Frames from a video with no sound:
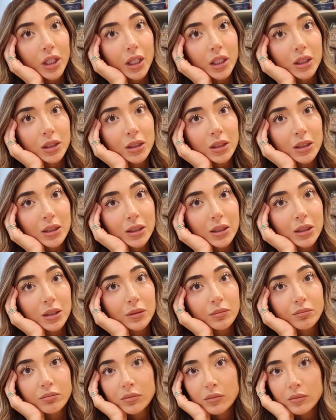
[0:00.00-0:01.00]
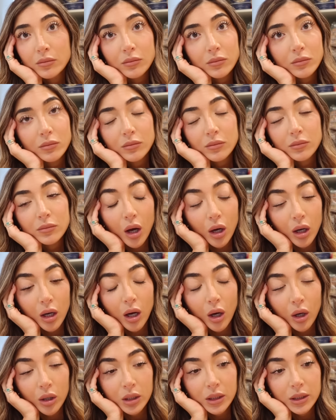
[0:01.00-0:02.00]
Nice. They've done it very well. Uh,
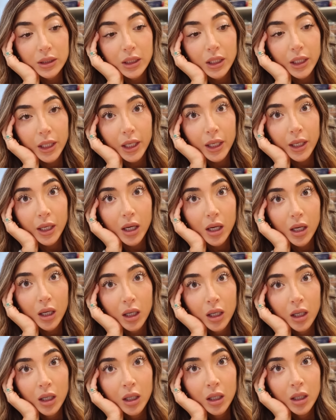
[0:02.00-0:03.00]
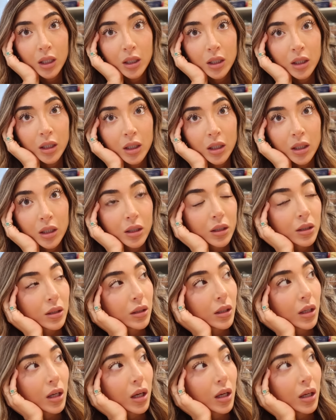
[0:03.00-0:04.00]
honestly. I feel sorry for
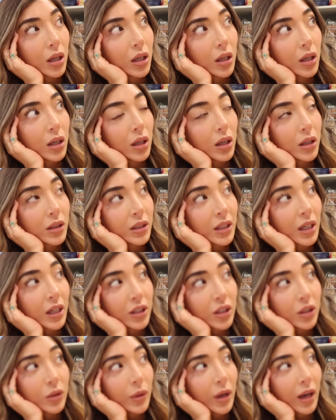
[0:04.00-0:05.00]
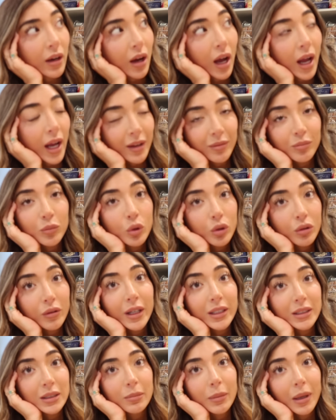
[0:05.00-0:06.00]
you. That's all I can say. Yeah, you have. I have more
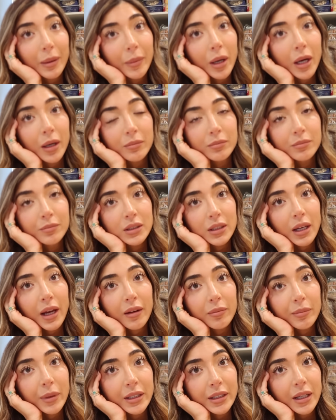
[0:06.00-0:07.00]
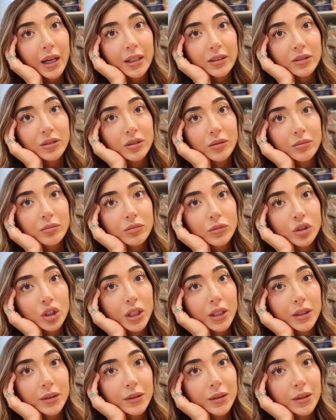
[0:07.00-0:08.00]
greys than my mum, so I have my dad's
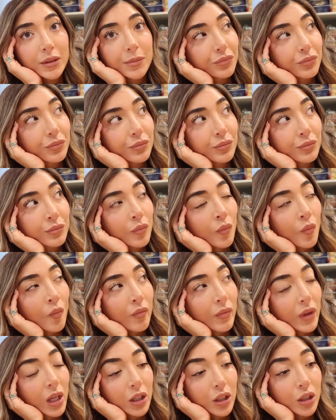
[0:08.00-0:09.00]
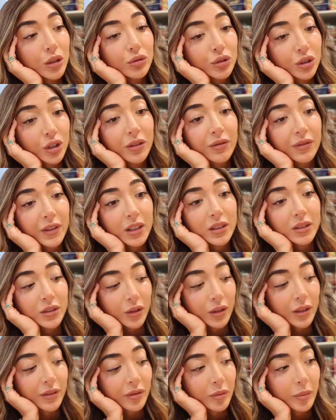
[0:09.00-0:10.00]
jeans. I feel sorry. You should feel
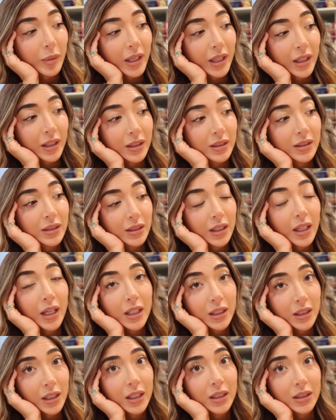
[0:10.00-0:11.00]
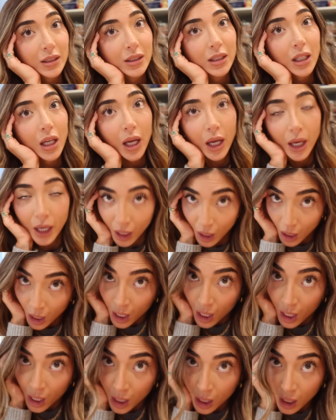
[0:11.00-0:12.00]
sorry for me because it is a
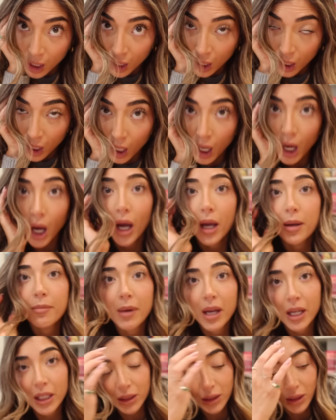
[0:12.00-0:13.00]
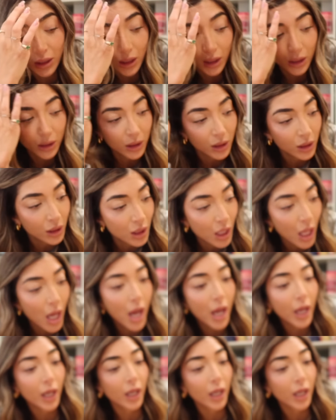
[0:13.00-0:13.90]
high maintenance thing.